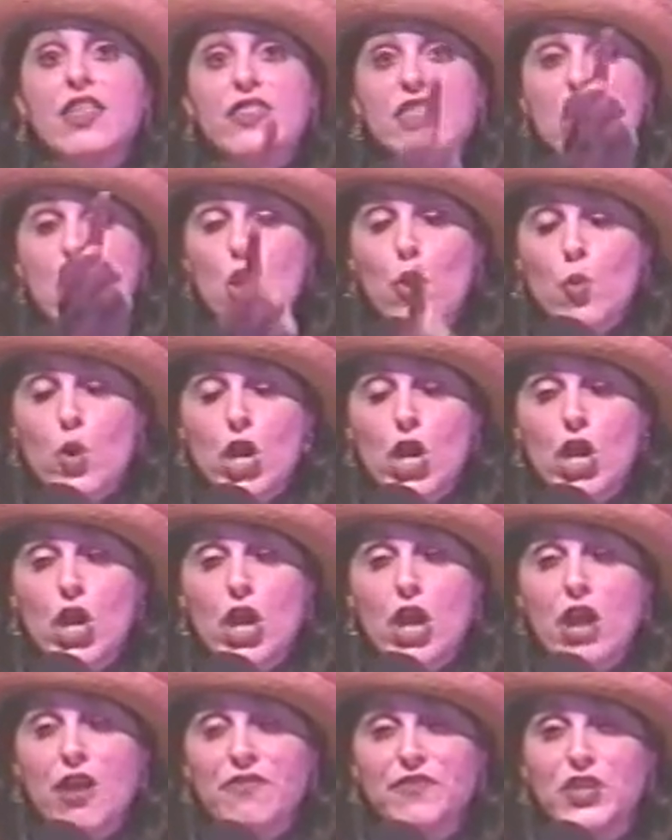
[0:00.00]
There
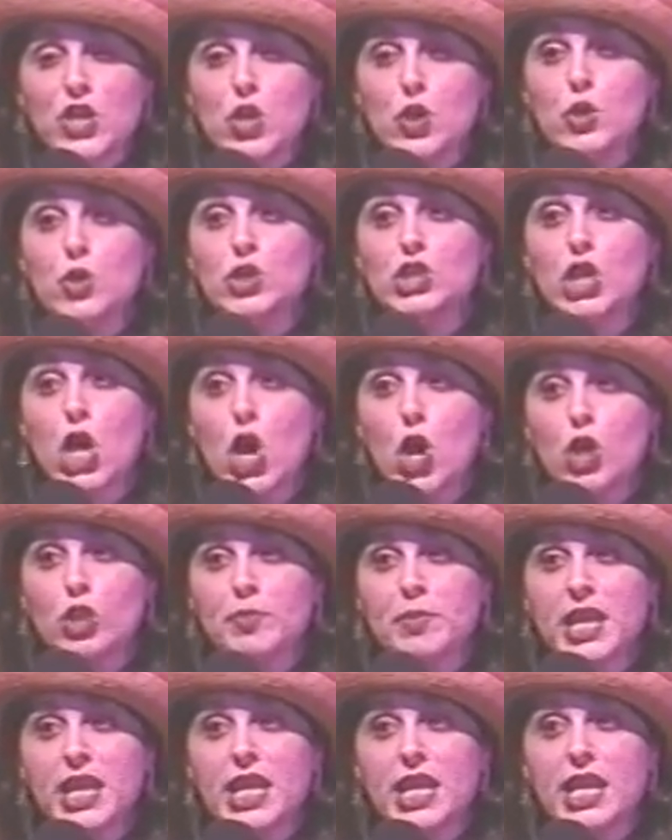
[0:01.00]
were a few who
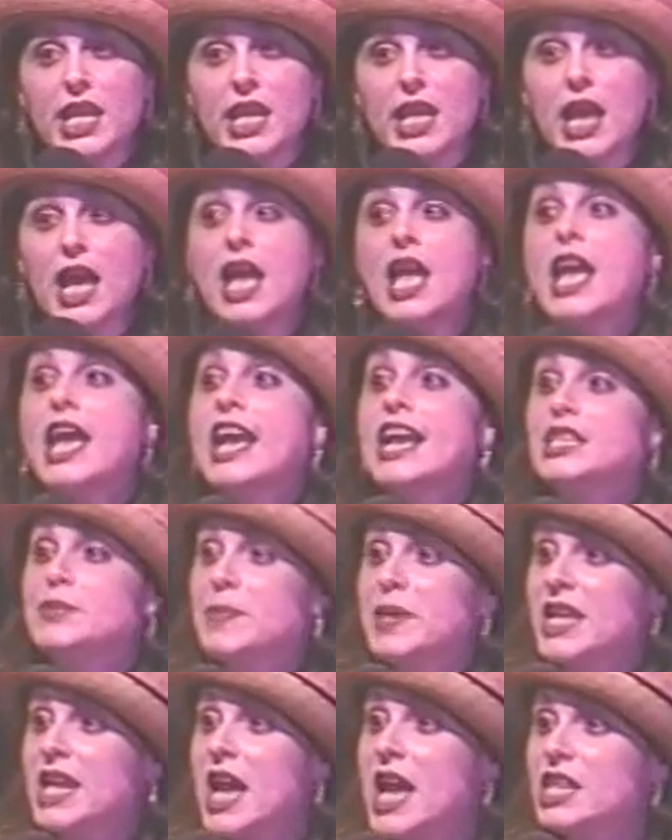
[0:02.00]
told me it's
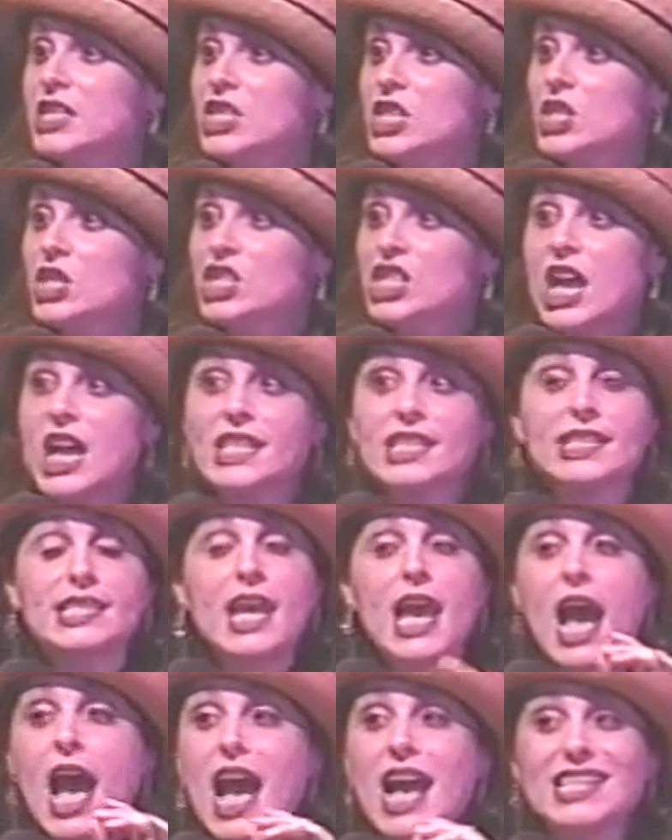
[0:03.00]
because you're just
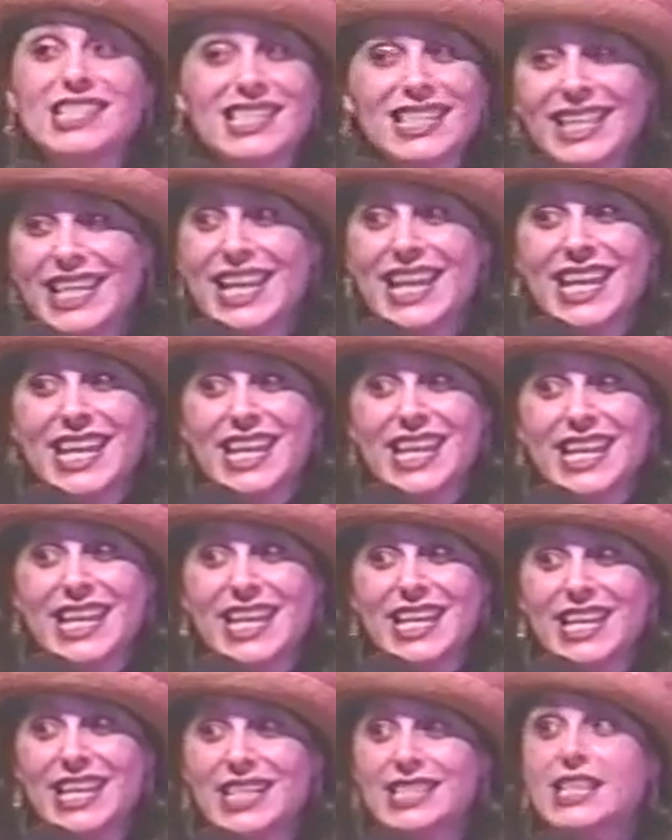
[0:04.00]
a
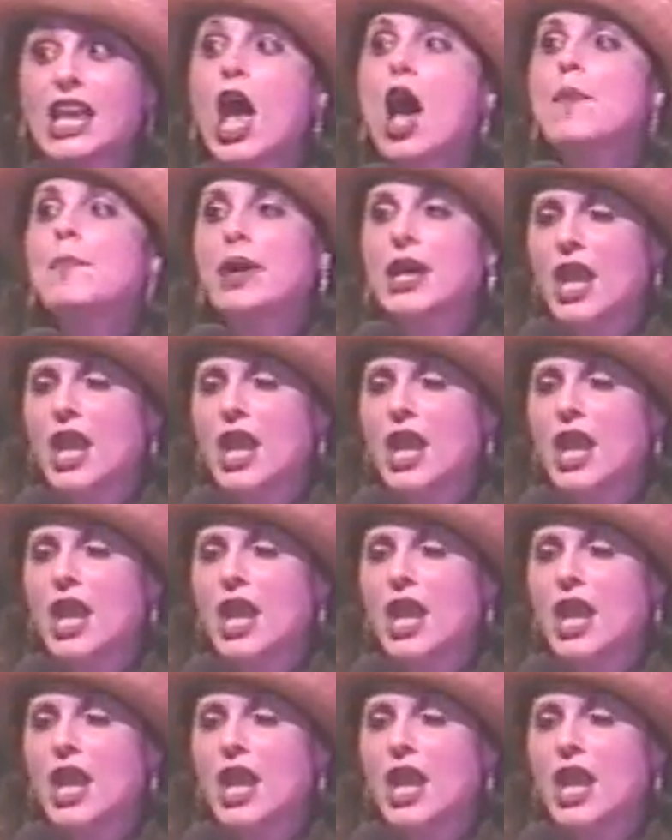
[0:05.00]
sleaze.